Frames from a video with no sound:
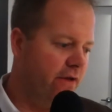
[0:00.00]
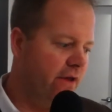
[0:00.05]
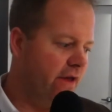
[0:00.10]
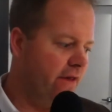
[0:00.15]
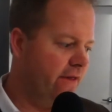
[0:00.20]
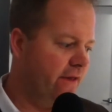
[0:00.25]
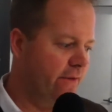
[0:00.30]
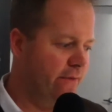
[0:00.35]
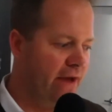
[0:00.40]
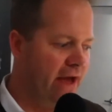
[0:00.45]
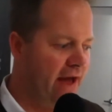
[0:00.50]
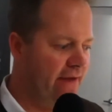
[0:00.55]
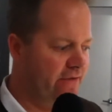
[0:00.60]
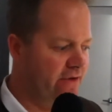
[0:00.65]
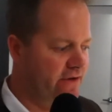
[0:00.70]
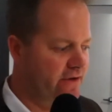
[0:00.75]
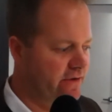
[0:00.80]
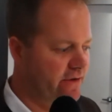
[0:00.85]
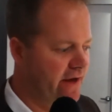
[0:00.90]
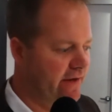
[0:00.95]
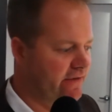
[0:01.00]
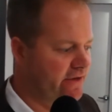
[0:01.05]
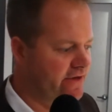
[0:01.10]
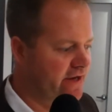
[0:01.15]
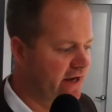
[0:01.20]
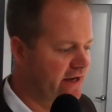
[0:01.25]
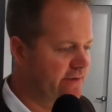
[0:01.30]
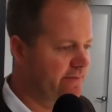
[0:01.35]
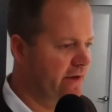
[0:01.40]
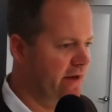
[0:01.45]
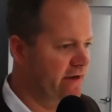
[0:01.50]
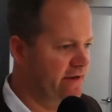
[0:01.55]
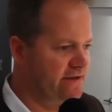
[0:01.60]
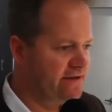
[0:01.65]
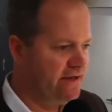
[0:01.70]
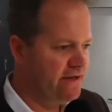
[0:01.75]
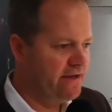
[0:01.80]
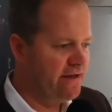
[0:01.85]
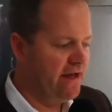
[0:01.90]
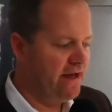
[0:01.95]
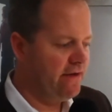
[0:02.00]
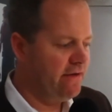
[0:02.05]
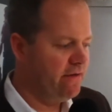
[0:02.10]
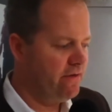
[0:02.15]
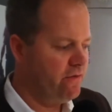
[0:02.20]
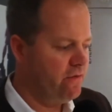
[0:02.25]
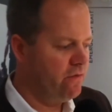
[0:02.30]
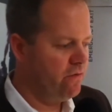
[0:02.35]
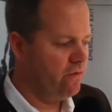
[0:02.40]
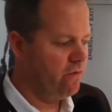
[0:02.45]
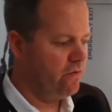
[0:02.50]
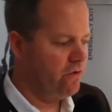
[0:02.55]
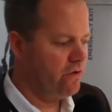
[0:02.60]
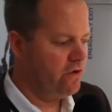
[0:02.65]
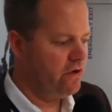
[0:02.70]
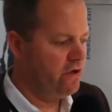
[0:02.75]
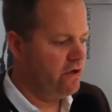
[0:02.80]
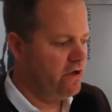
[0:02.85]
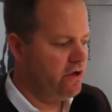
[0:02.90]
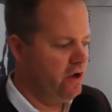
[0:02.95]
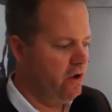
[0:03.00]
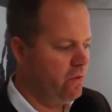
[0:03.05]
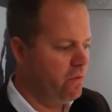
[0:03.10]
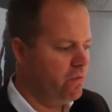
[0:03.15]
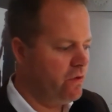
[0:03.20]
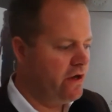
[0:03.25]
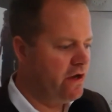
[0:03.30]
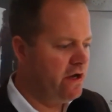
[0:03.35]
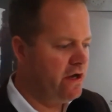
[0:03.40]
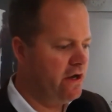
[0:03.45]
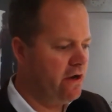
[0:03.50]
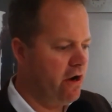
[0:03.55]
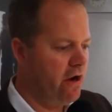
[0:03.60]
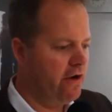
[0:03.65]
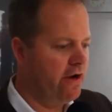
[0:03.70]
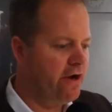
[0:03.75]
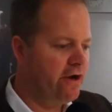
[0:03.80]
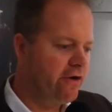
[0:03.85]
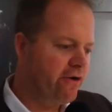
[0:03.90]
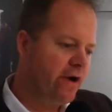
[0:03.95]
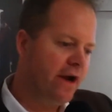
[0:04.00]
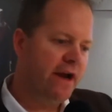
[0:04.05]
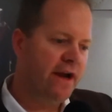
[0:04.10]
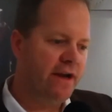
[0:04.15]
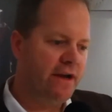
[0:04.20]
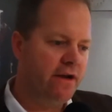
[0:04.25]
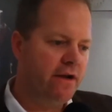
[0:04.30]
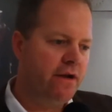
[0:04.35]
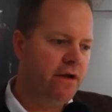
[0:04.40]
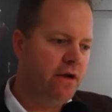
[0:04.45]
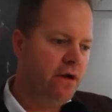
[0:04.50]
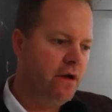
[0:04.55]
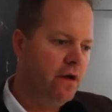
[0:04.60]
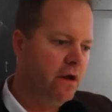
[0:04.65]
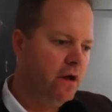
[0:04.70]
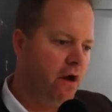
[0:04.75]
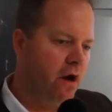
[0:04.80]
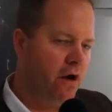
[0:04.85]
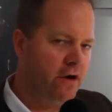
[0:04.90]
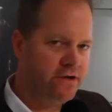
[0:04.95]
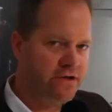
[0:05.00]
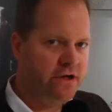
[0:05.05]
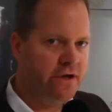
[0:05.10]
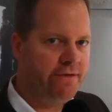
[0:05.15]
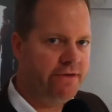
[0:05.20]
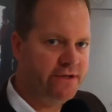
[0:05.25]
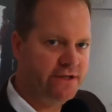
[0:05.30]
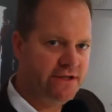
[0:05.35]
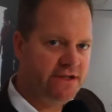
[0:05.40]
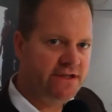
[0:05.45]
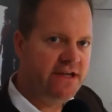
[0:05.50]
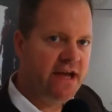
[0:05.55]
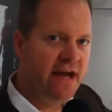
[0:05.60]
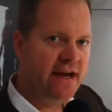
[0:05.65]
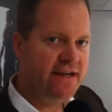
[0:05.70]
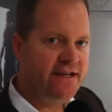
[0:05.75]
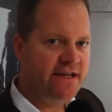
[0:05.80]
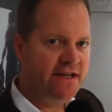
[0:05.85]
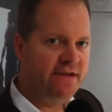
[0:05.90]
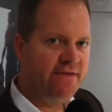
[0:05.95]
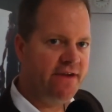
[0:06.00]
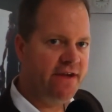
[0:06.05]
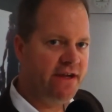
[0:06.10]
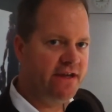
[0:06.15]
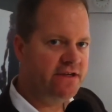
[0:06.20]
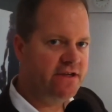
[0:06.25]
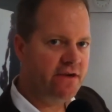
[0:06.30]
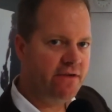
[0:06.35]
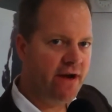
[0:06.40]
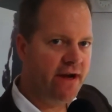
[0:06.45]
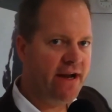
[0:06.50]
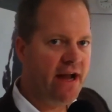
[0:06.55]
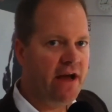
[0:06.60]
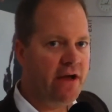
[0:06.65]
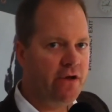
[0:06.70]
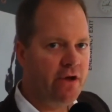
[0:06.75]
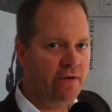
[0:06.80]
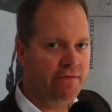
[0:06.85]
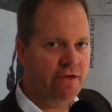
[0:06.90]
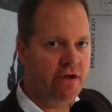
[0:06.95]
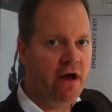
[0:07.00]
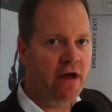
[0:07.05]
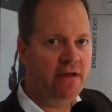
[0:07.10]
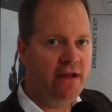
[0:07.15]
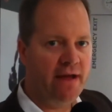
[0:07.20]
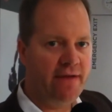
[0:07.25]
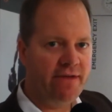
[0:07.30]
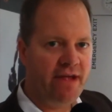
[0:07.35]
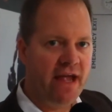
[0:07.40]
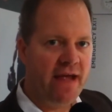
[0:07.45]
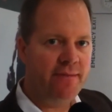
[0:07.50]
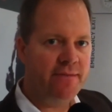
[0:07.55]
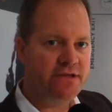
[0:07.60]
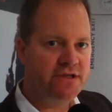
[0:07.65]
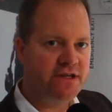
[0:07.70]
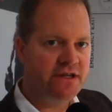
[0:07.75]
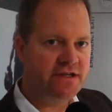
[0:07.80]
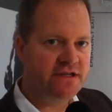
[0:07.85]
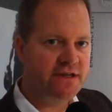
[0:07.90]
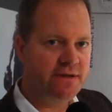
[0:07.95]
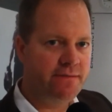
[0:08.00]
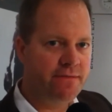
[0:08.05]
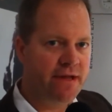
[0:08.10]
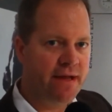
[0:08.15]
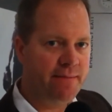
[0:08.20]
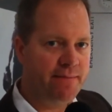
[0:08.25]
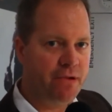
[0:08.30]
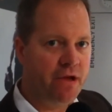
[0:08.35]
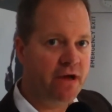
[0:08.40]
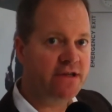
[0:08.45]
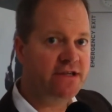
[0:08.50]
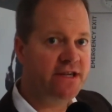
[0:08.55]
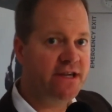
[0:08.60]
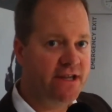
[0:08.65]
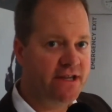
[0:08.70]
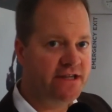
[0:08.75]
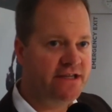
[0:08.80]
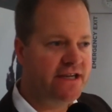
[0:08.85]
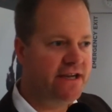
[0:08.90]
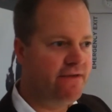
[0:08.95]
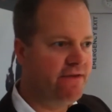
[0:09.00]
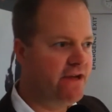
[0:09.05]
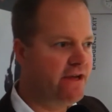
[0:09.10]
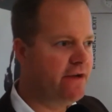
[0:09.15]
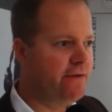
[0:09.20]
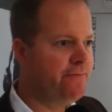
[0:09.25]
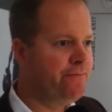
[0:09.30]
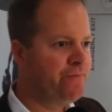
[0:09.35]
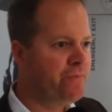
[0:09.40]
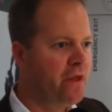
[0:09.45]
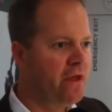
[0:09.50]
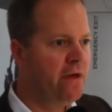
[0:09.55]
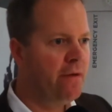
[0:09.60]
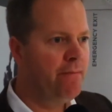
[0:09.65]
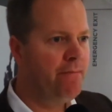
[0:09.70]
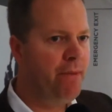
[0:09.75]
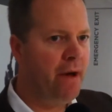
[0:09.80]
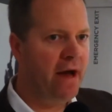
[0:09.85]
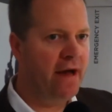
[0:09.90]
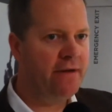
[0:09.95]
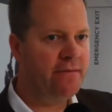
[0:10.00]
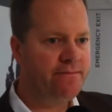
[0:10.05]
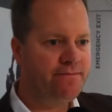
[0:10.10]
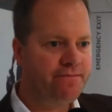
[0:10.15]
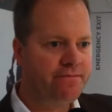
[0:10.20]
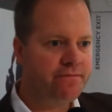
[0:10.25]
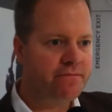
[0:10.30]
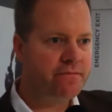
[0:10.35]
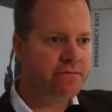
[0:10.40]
know, the other thing we haven't talked about is that you know, we are integrating our service inside of TVs. And right now you have the OnLive game system that plugs into the TV, but